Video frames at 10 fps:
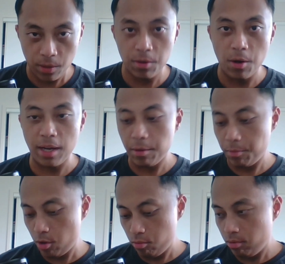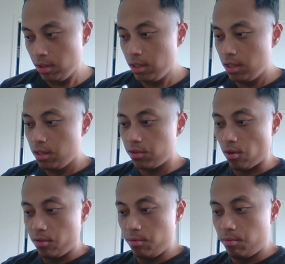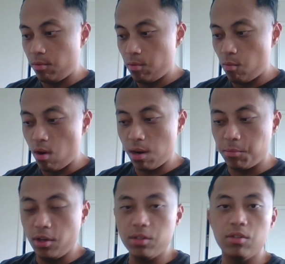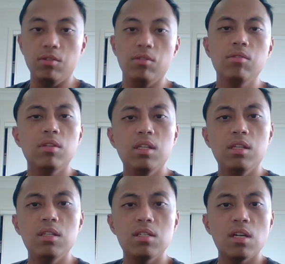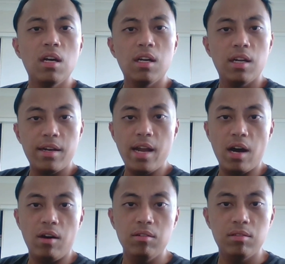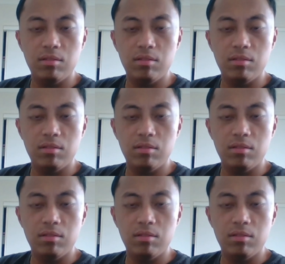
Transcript: Okay, cool. So what I'm going to do is now